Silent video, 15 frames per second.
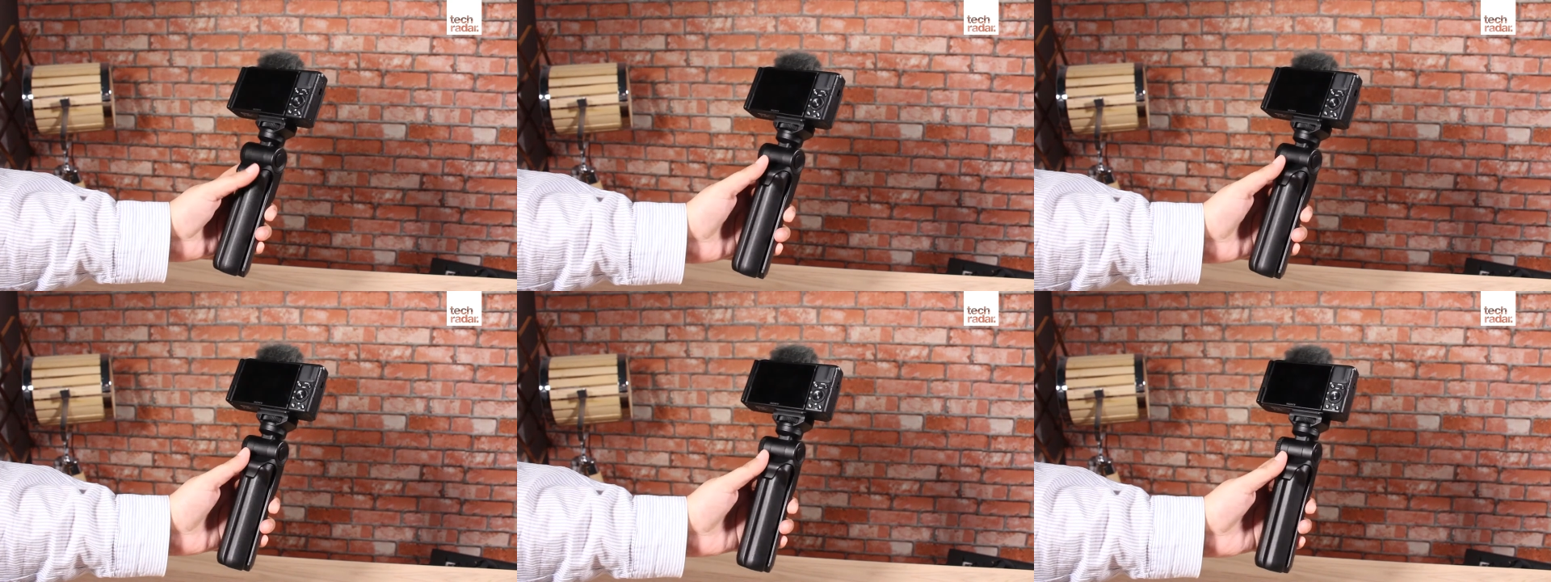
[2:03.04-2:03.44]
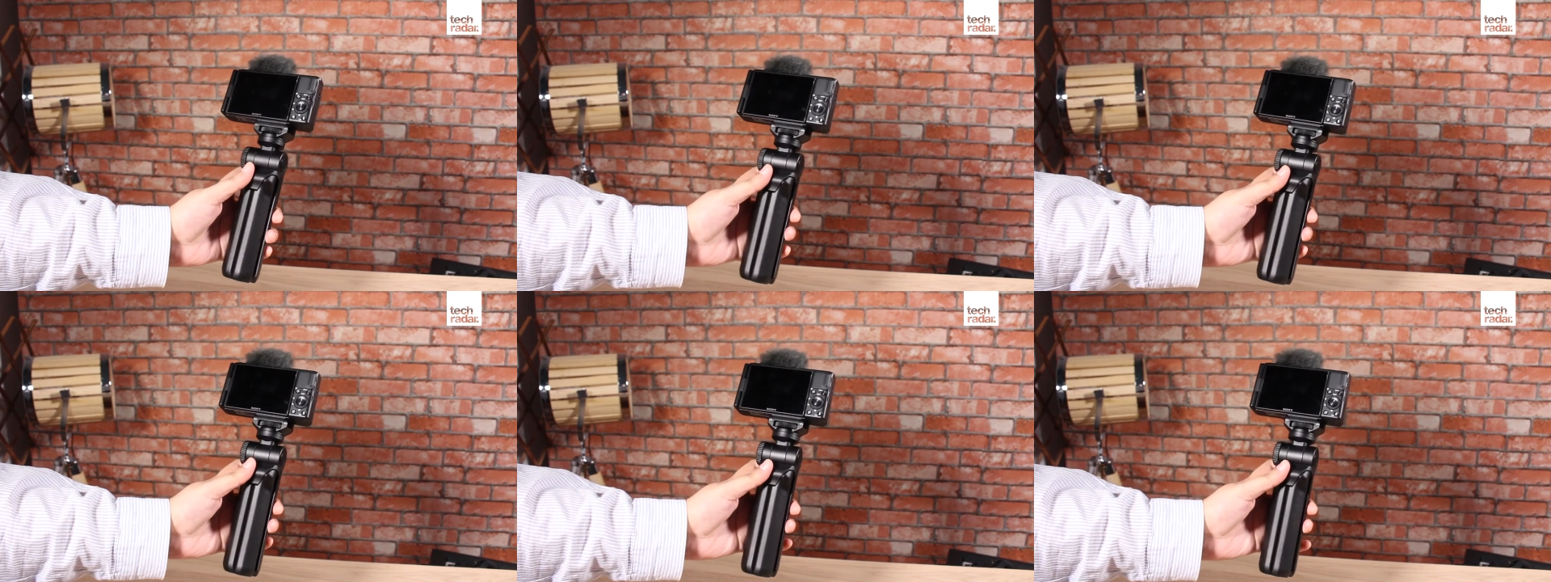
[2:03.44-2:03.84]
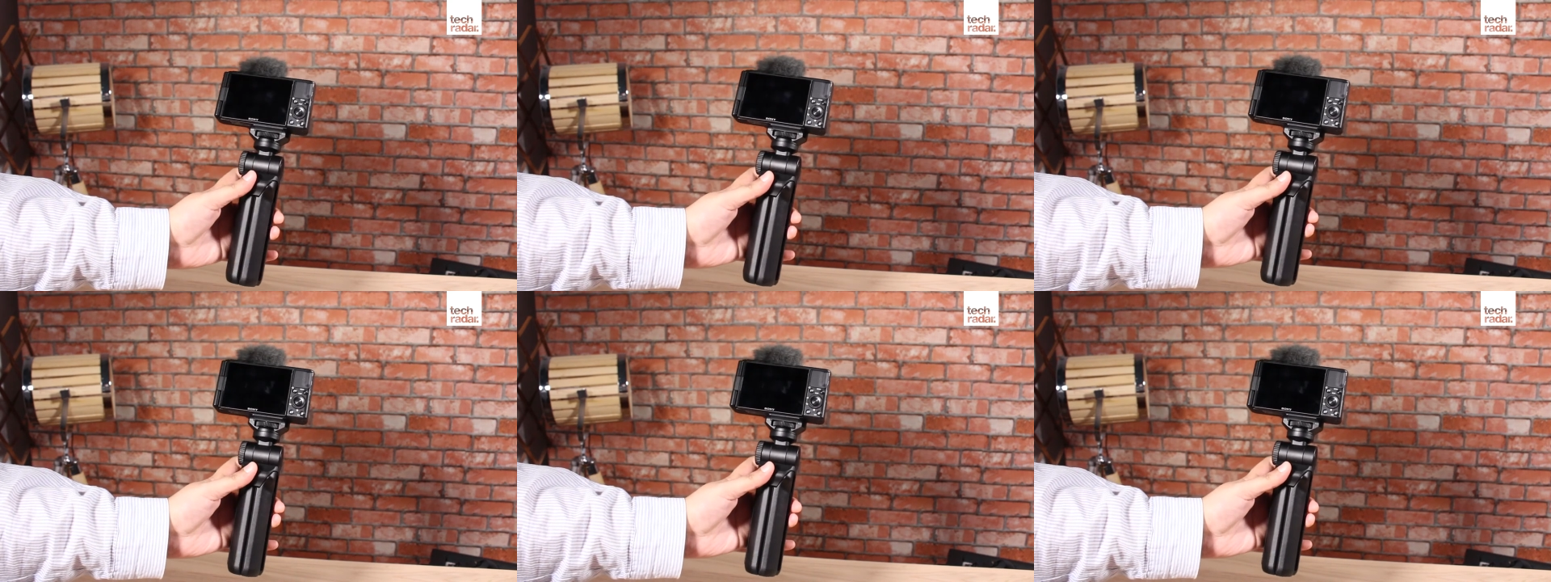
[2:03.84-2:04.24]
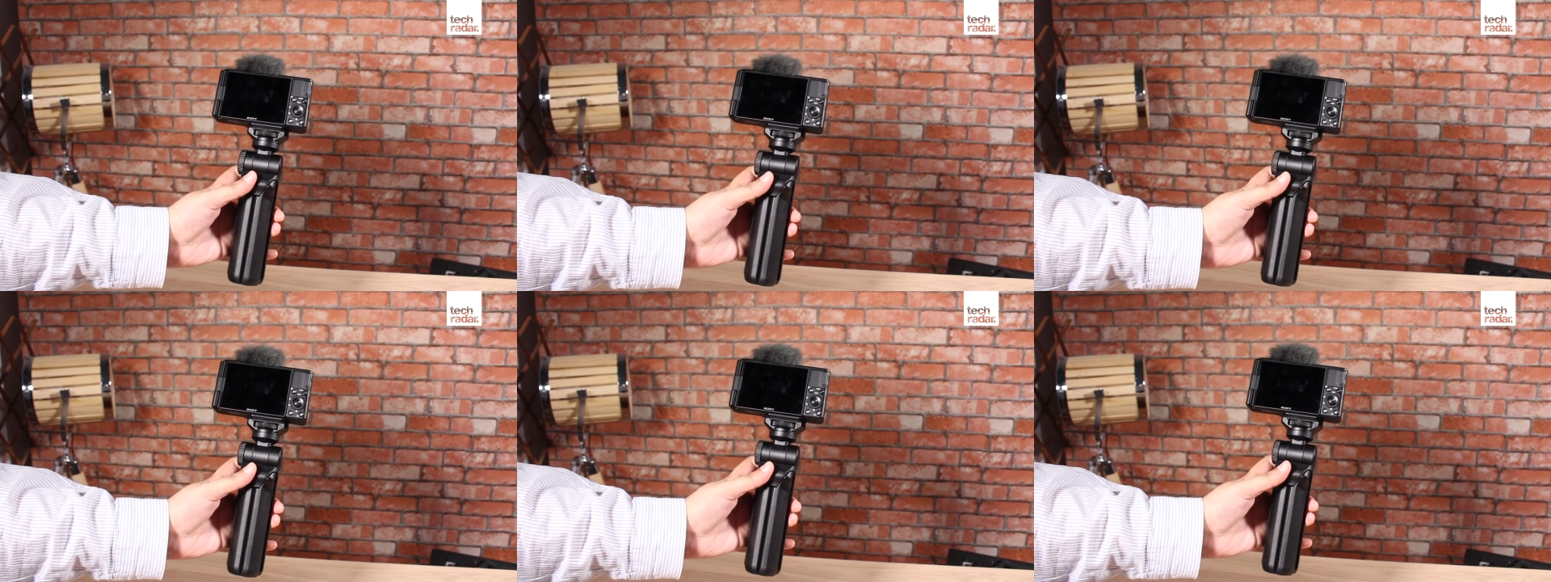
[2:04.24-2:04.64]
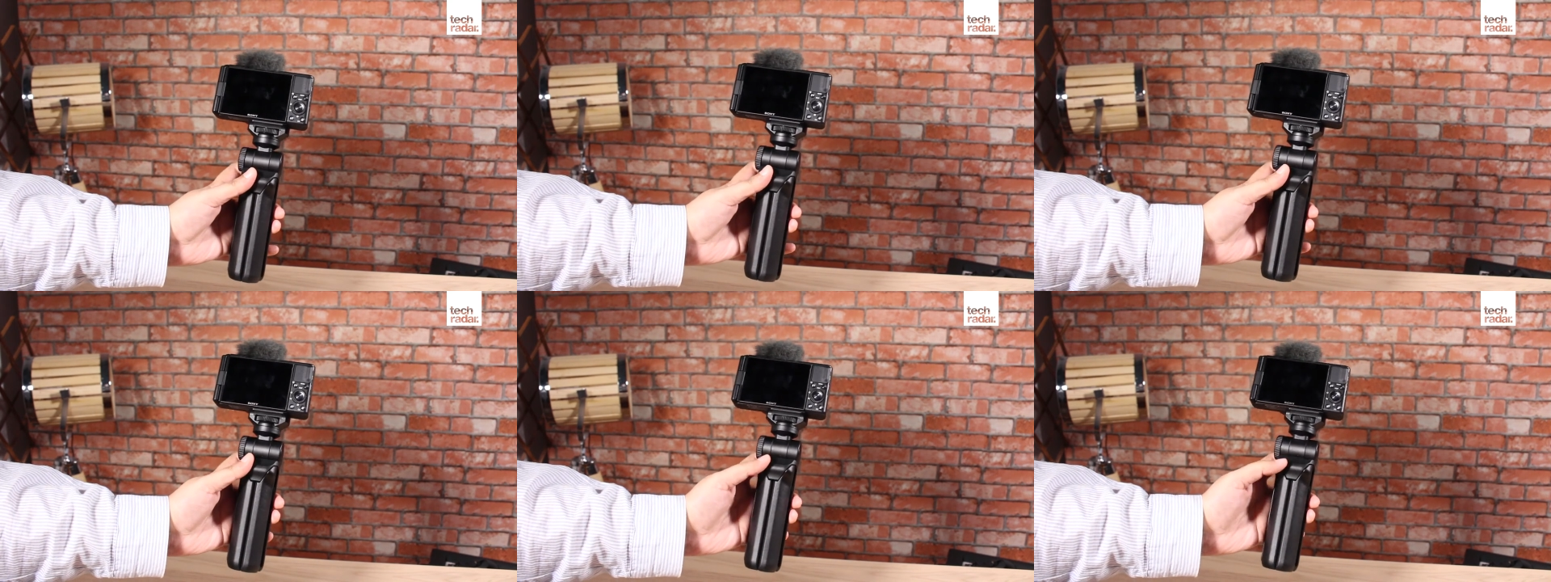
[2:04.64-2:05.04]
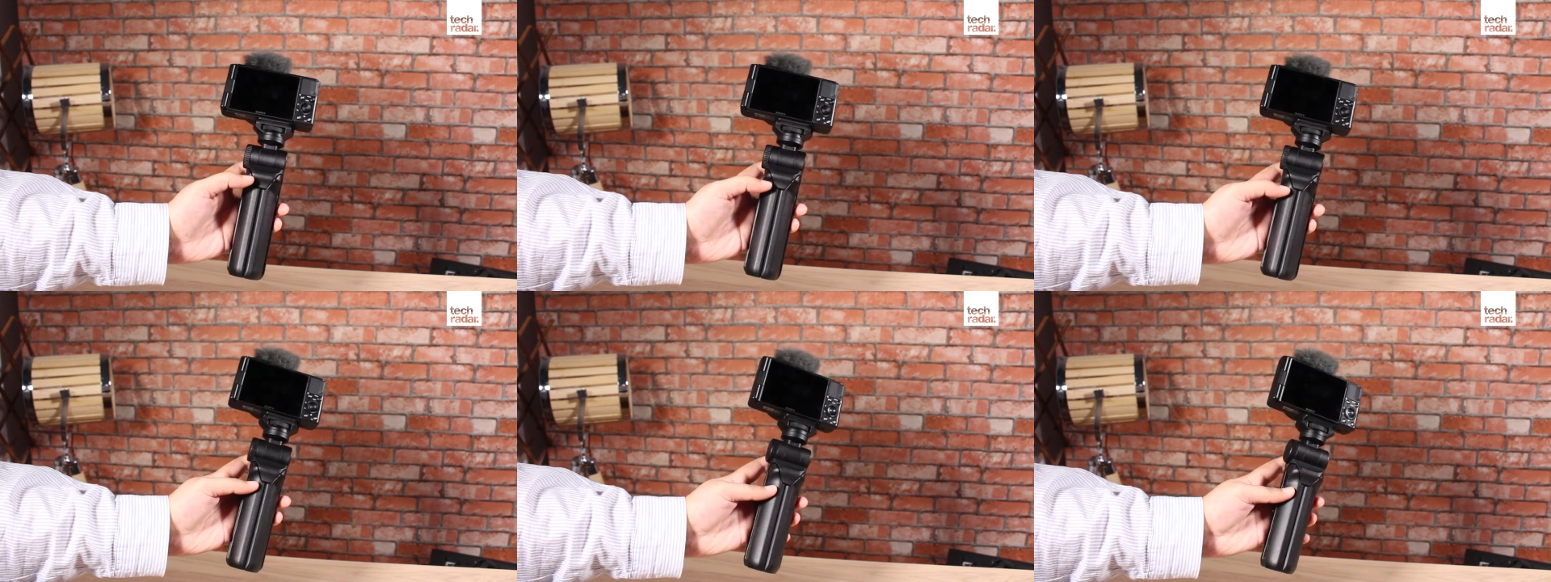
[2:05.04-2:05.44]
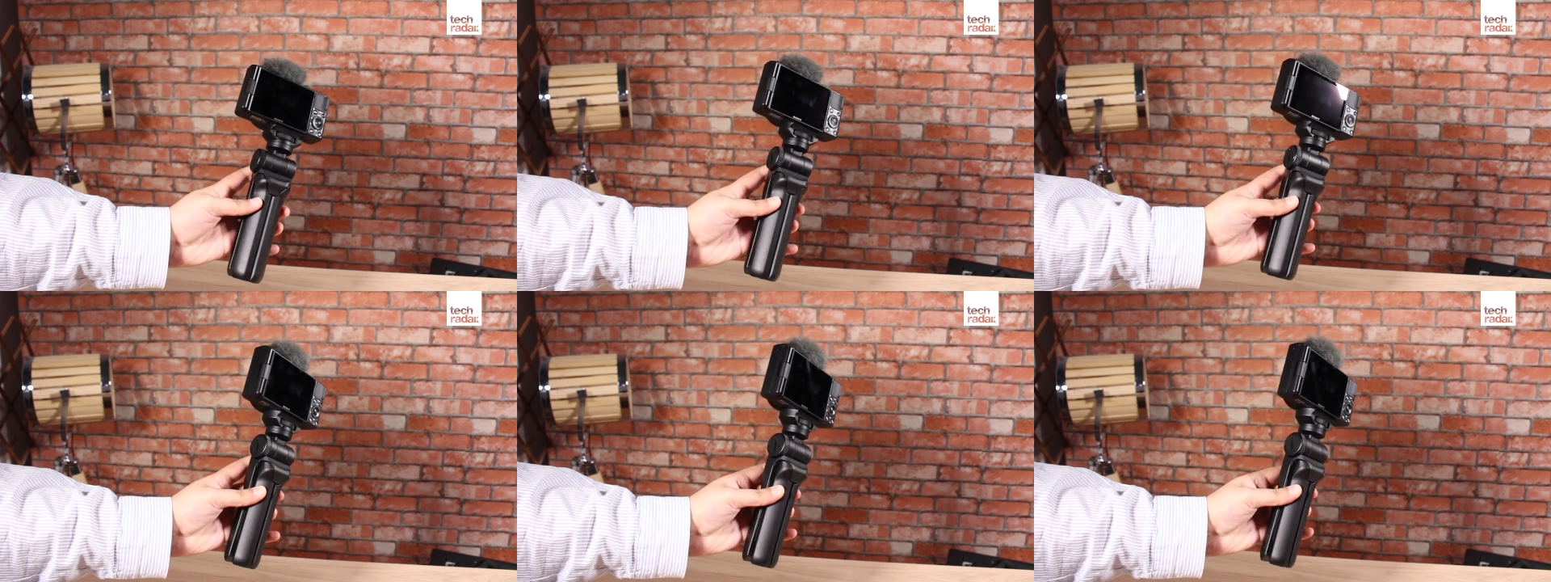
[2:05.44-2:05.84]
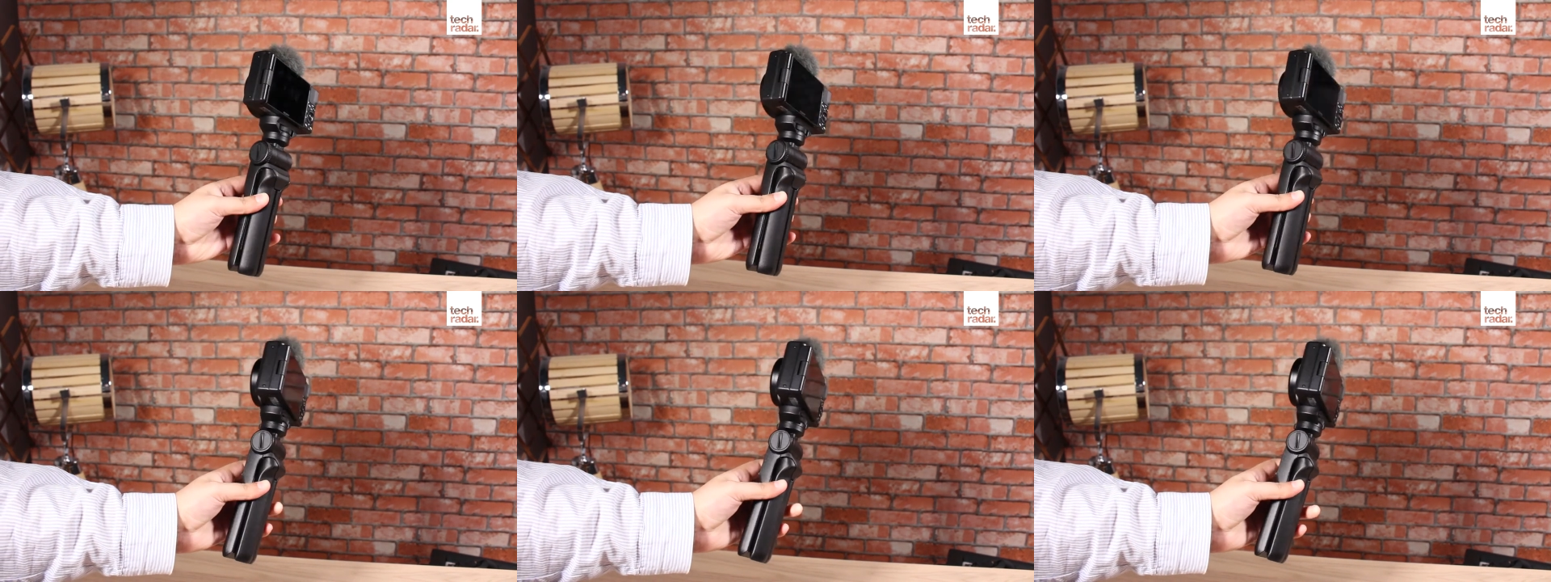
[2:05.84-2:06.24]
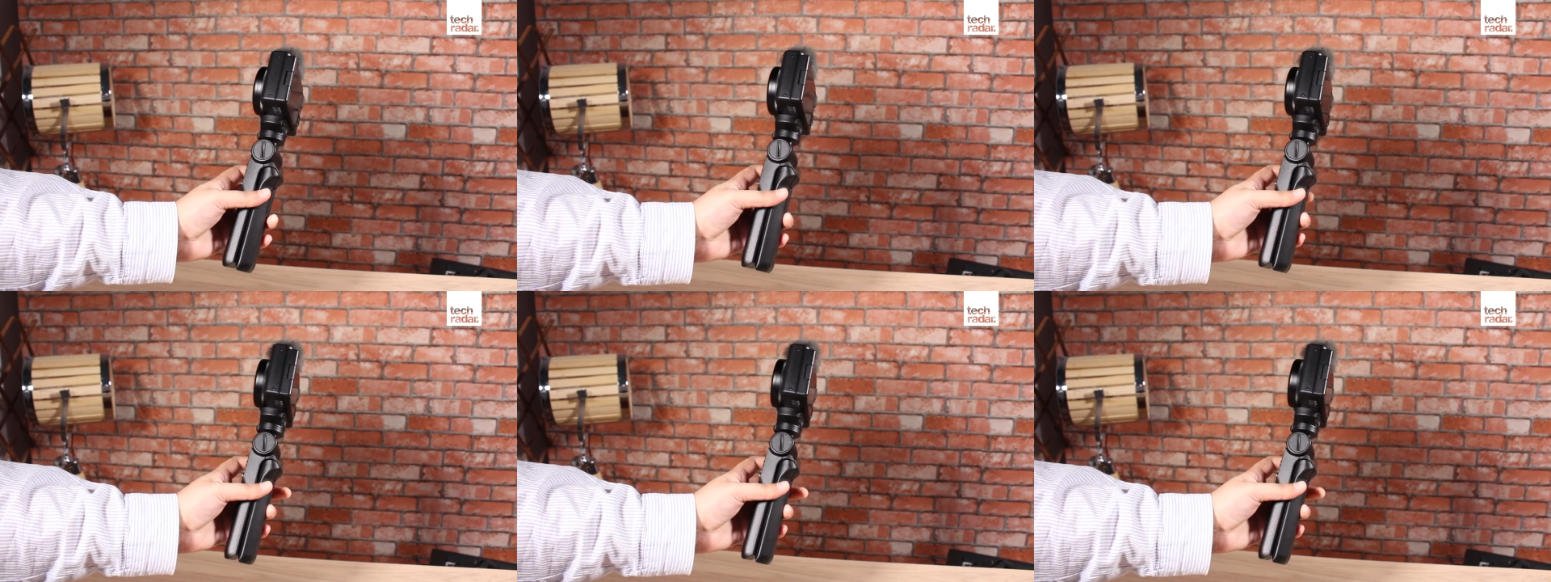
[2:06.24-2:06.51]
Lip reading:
(no speaker visible)